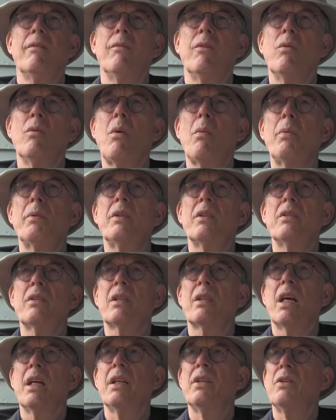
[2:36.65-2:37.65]
And what would this
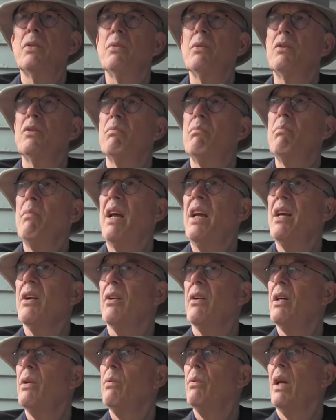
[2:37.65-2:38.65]
guy do as mayor?
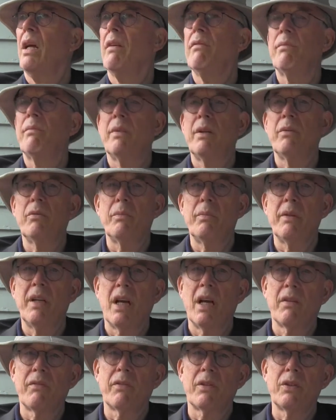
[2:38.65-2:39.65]
He would have he would be
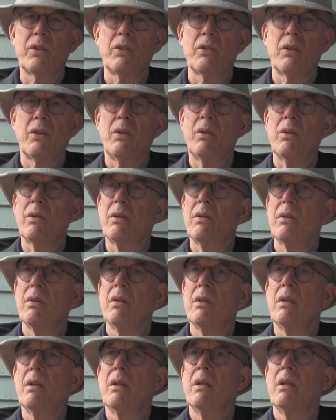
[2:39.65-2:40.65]
out of control.
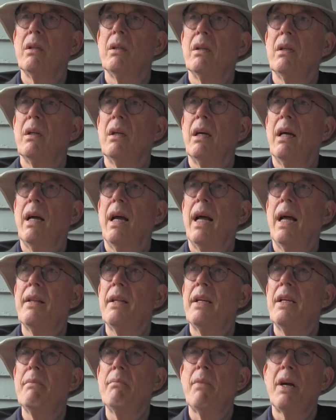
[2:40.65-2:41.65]
And
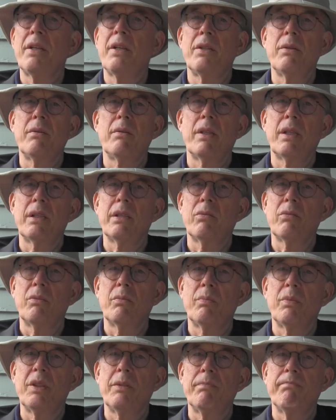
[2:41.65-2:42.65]
then he might do things that
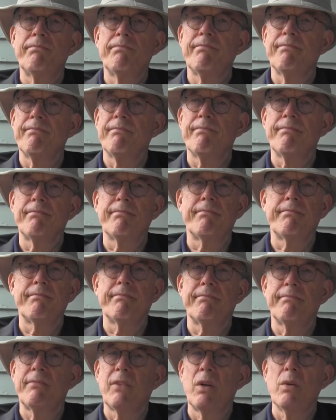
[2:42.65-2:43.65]
would be
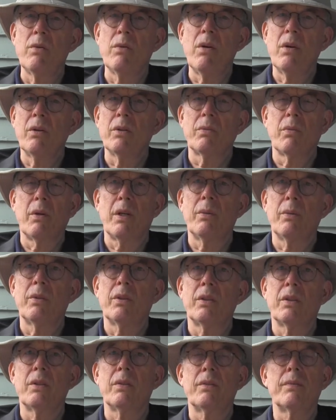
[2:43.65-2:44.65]
who knows what he
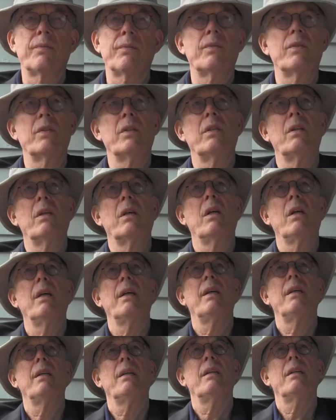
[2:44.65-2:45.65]
would do.
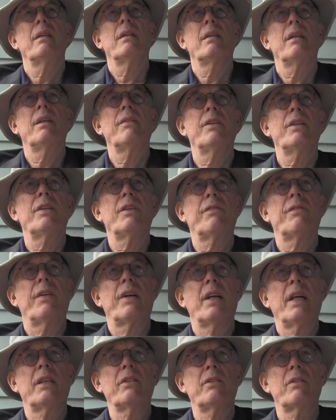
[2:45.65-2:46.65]
Give in to
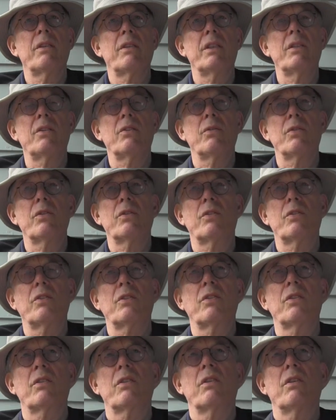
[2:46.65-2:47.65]
financial
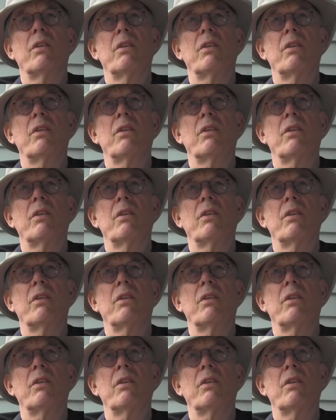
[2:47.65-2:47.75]
interests.